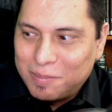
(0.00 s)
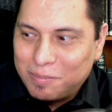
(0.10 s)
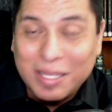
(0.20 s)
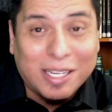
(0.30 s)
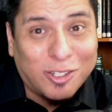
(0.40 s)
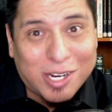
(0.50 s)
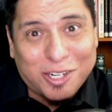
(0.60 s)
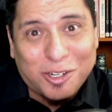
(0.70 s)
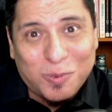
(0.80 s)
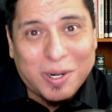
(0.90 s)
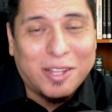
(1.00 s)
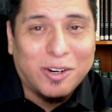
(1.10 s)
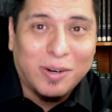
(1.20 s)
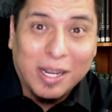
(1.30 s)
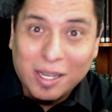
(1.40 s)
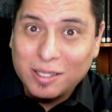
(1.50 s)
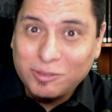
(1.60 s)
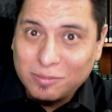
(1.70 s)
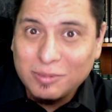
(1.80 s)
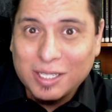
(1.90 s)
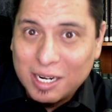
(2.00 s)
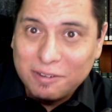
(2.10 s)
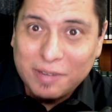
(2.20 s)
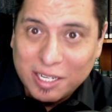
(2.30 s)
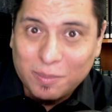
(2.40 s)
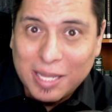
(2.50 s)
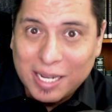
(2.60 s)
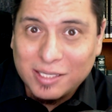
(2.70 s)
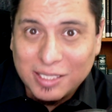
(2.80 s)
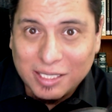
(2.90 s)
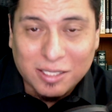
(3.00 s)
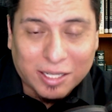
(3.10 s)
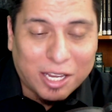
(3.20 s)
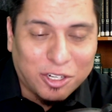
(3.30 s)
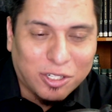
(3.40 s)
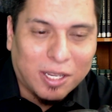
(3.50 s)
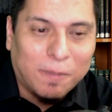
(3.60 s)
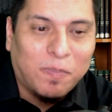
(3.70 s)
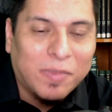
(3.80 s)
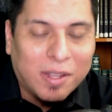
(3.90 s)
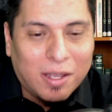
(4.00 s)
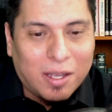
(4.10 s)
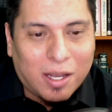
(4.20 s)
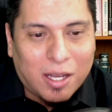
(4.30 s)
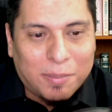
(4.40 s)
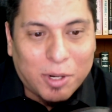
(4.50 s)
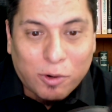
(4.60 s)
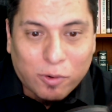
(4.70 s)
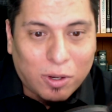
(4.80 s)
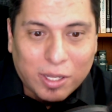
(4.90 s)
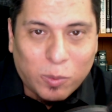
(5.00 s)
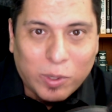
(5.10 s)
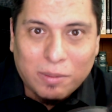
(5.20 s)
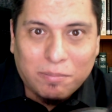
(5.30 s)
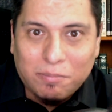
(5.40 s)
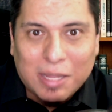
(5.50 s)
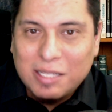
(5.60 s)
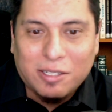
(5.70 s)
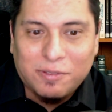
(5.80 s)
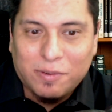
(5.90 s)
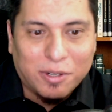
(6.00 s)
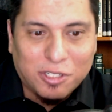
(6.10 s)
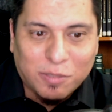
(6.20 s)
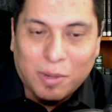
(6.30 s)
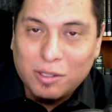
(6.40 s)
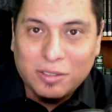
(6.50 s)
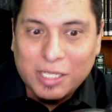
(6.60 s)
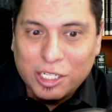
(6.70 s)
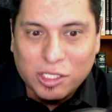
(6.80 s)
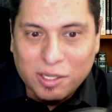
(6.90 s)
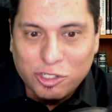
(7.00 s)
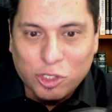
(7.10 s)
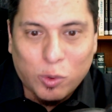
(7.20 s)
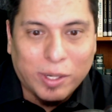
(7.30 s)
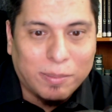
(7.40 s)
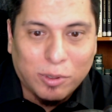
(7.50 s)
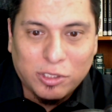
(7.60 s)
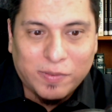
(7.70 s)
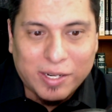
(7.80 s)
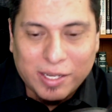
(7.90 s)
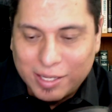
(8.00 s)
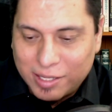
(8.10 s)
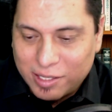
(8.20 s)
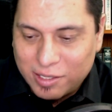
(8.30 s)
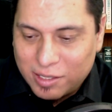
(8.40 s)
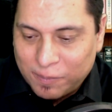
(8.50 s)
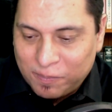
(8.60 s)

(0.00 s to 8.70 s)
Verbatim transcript: being attracted to one another and kind of fade to black scenes occasionally. Um, but overall, it re- that's a very small section of the story. Most of it is